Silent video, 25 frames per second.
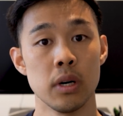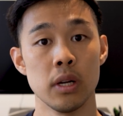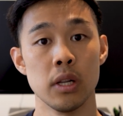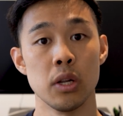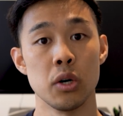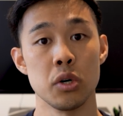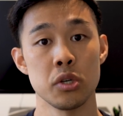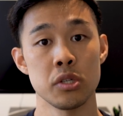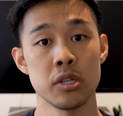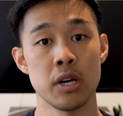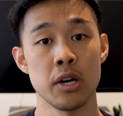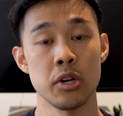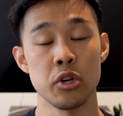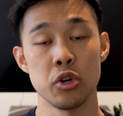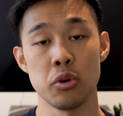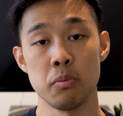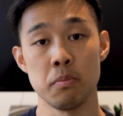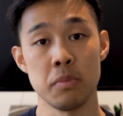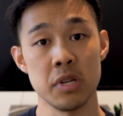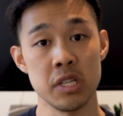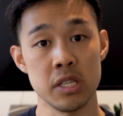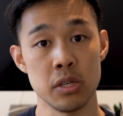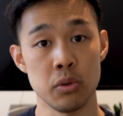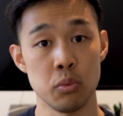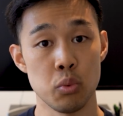alongside your
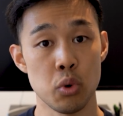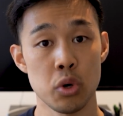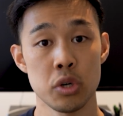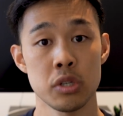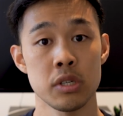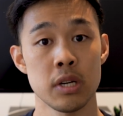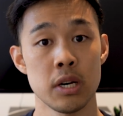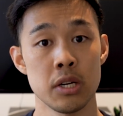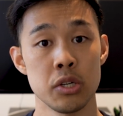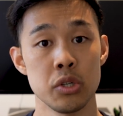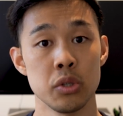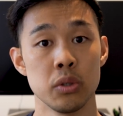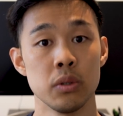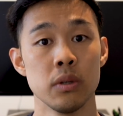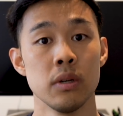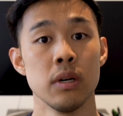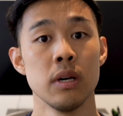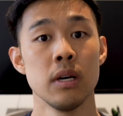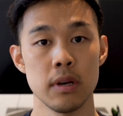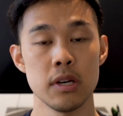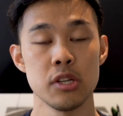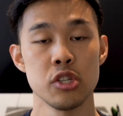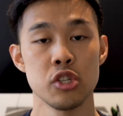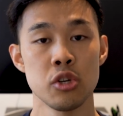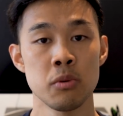busy work schedule
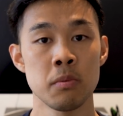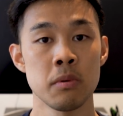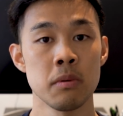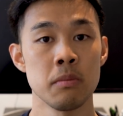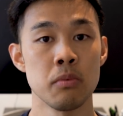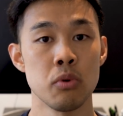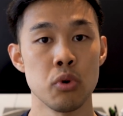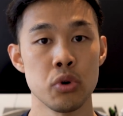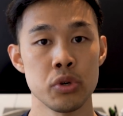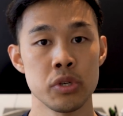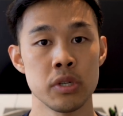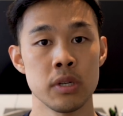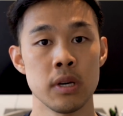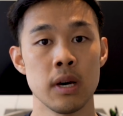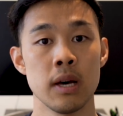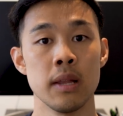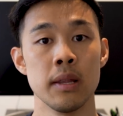is super important,